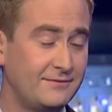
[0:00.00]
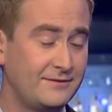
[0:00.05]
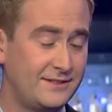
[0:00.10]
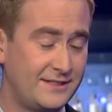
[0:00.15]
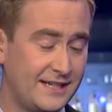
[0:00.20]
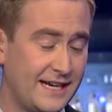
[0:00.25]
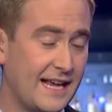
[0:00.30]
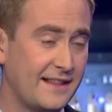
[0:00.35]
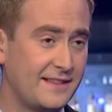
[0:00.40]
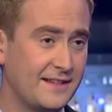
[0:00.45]
to
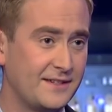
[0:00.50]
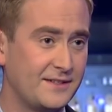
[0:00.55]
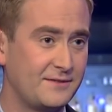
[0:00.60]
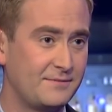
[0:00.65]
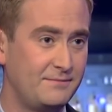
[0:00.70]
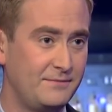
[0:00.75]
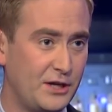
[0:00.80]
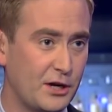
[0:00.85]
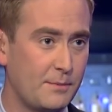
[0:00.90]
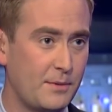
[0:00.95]
get this
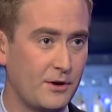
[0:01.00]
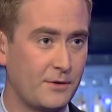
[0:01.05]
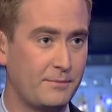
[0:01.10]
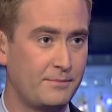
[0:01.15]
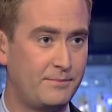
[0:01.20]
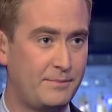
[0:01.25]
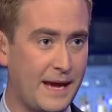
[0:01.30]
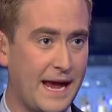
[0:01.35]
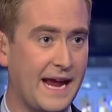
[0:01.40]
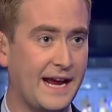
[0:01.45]
yearbook
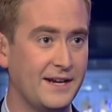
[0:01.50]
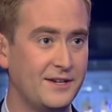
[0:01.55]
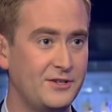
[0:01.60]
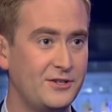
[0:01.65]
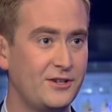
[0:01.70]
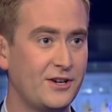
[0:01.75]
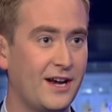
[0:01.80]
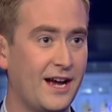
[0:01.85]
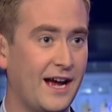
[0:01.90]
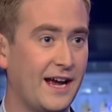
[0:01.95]

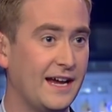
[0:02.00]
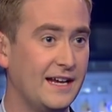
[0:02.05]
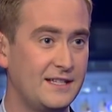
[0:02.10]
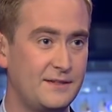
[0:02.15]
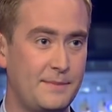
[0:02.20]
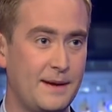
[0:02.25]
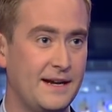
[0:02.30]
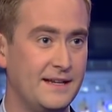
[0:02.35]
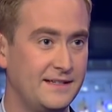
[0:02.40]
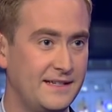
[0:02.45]
page, uh, it's
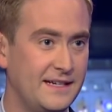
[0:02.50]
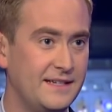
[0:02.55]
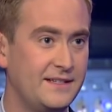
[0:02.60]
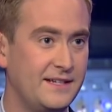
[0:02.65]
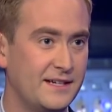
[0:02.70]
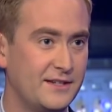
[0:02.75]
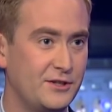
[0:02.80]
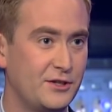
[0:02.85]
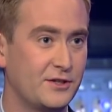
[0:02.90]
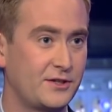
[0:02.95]
been as easy
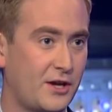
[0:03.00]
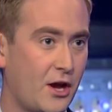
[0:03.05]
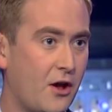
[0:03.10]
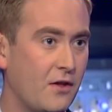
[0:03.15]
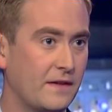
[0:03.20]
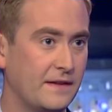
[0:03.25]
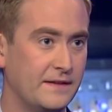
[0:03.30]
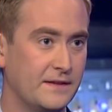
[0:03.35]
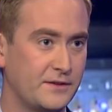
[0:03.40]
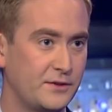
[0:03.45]
as just
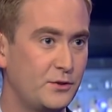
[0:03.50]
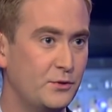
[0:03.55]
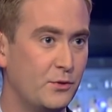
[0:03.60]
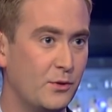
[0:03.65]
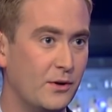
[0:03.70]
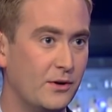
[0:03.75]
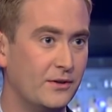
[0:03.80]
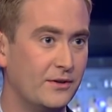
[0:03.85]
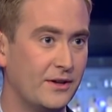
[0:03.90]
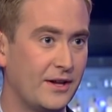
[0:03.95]
calling the
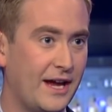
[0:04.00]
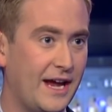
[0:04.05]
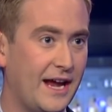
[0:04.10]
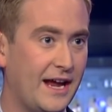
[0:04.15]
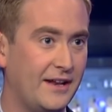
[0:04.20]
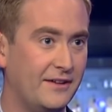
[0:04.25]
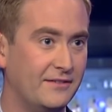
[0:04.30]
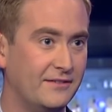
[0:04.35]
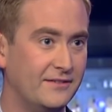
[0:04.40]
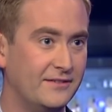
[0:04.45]
school
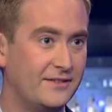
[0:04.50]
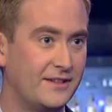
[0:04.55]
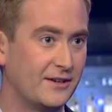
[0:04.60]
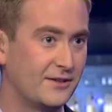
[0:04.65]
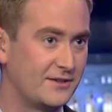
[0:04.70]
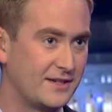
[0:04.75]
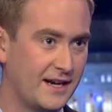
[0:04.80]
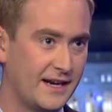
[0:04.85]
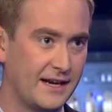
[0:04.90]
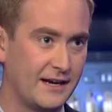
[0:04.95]
and they're
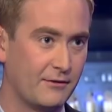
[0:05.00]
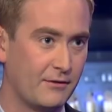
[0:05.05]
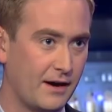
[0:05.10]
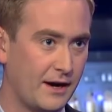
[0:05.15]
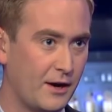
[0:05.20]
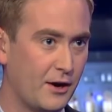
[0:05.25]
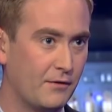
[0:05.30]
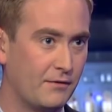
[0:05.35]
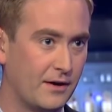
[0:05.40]
sending it right over.